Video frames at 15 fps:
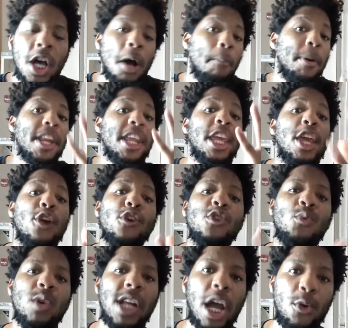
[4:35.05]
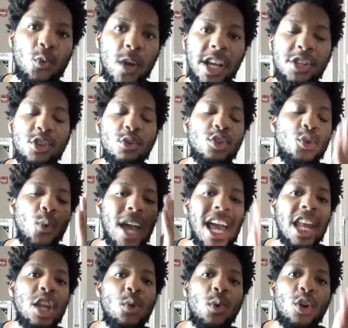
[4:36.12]
but here's what I raise you to
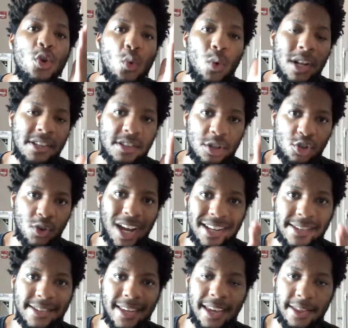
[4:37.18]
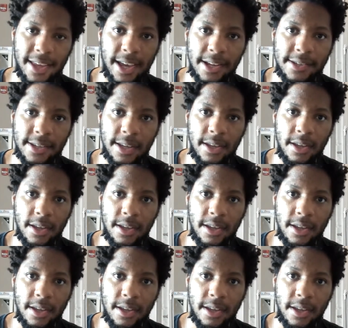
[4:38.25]
anyone who wants to try to say that.